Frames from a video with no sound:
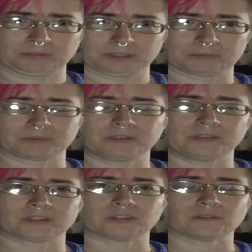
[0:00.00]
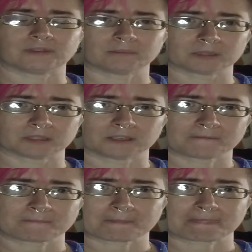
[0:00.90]
this previous November
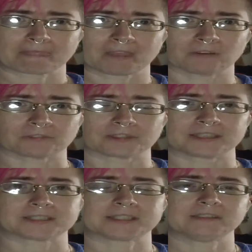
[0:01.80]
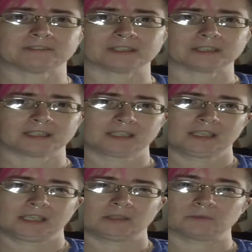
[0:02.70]
over Thanksgiving,
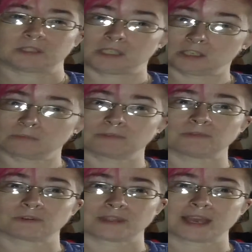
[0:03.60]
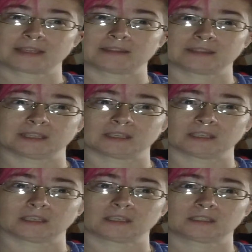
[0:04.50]
and it was a year before that in the
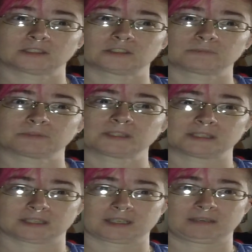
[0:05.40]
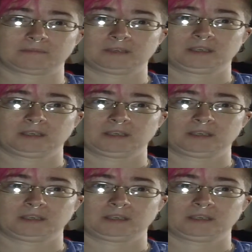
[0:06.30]
springtime.